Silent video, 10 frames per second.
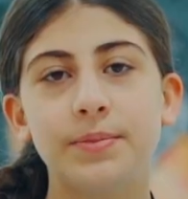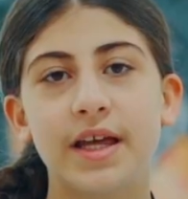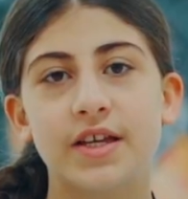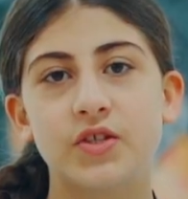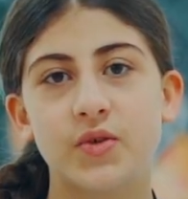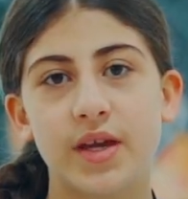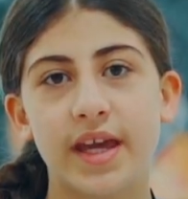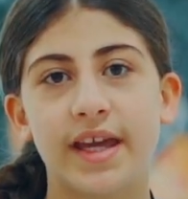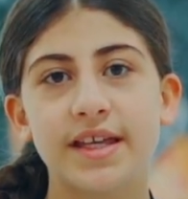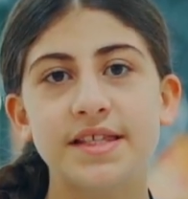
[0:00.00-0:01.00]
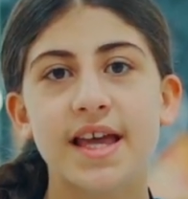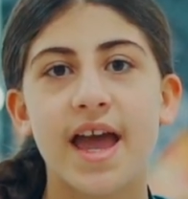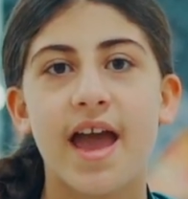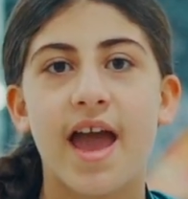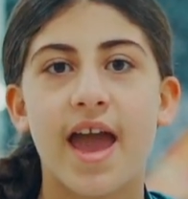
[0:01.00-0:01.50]
place to eat
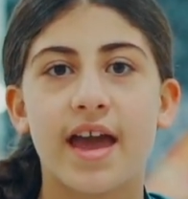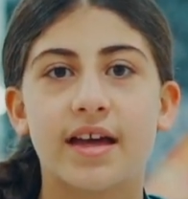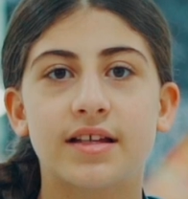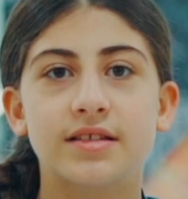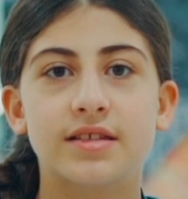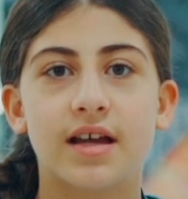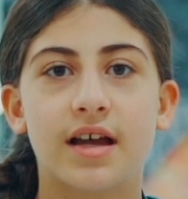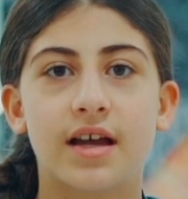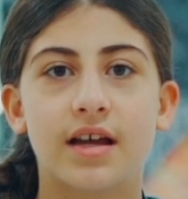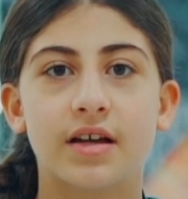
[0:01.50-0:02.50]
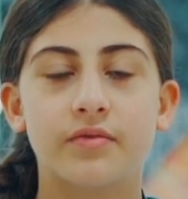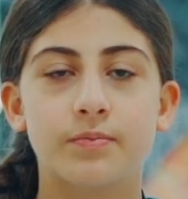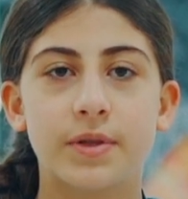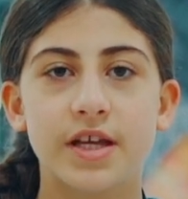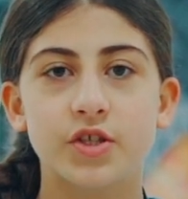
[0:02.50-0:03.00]
and a
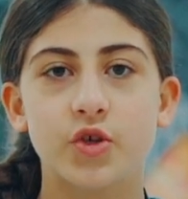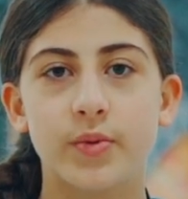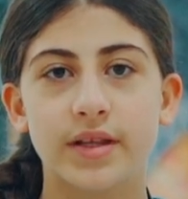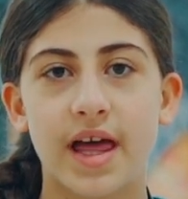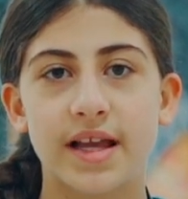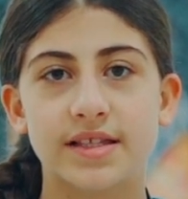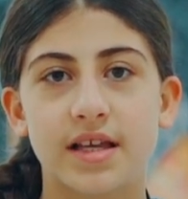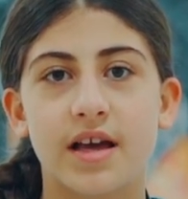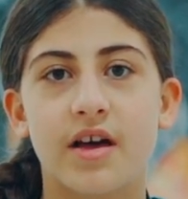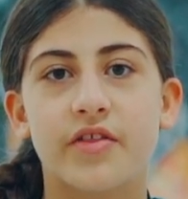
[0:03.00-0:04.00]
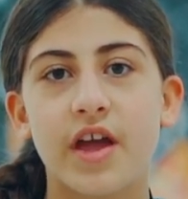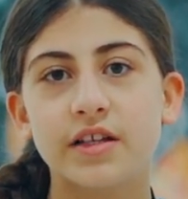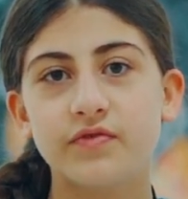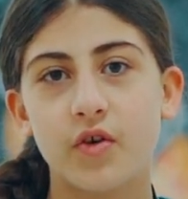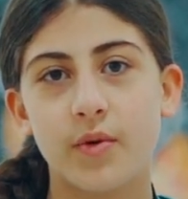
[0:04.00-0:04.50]
place to relax.
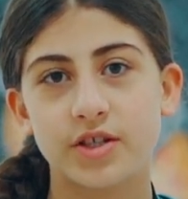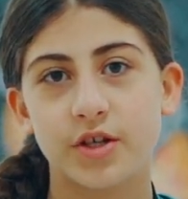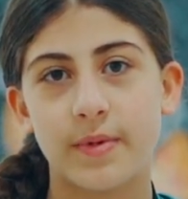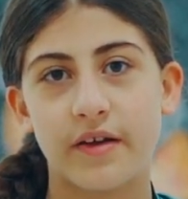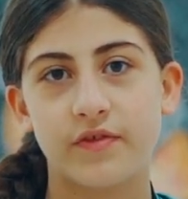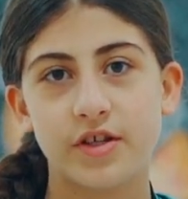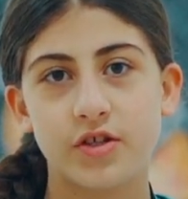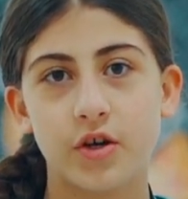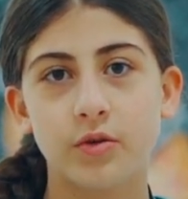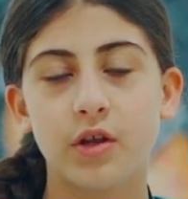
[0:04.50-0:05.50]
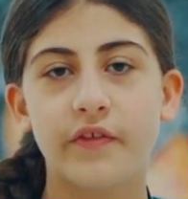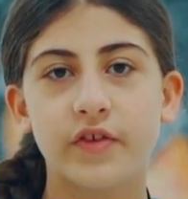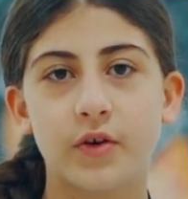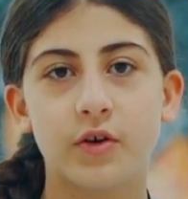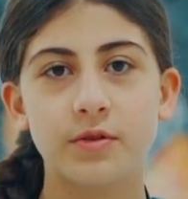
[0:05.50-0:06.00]
Thanks for watching my video.
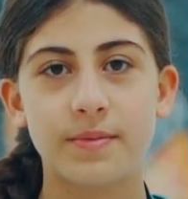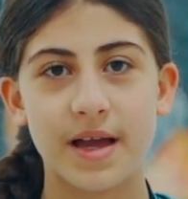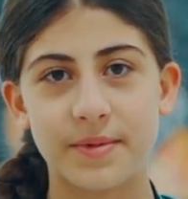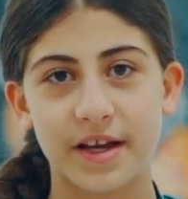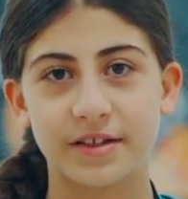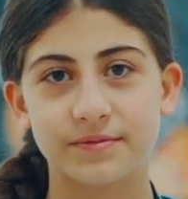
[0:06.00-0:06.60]
Love you all. Bye bye.